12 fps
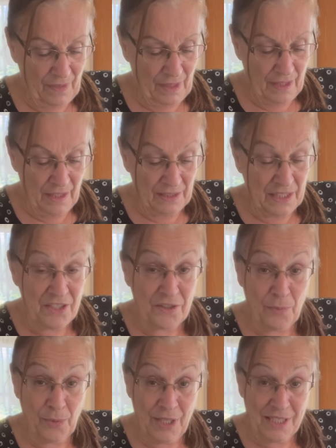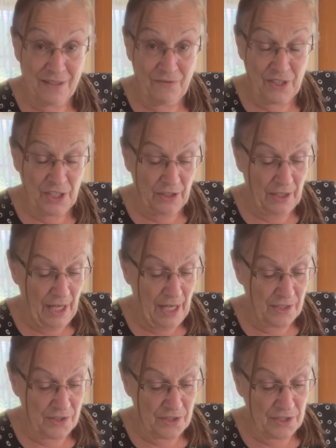At least the price of vanilla
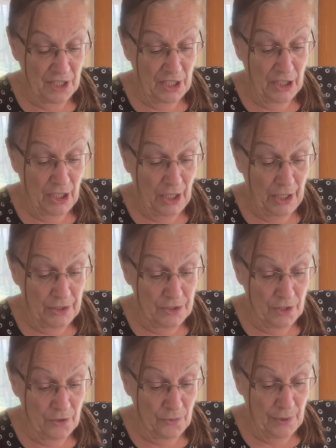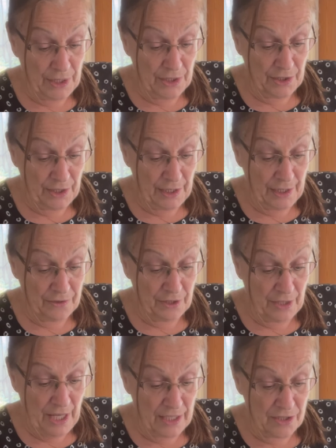has declined greatly in the
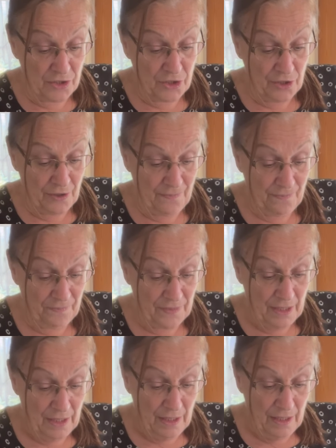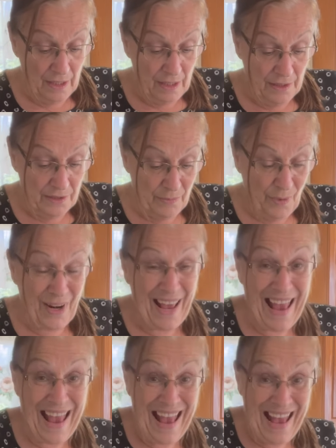last year. It's about
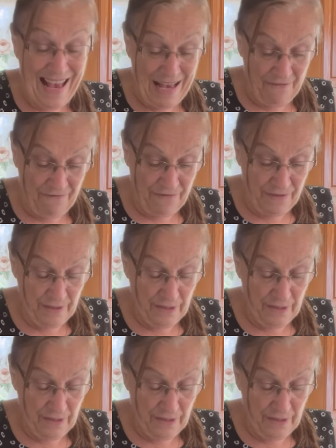half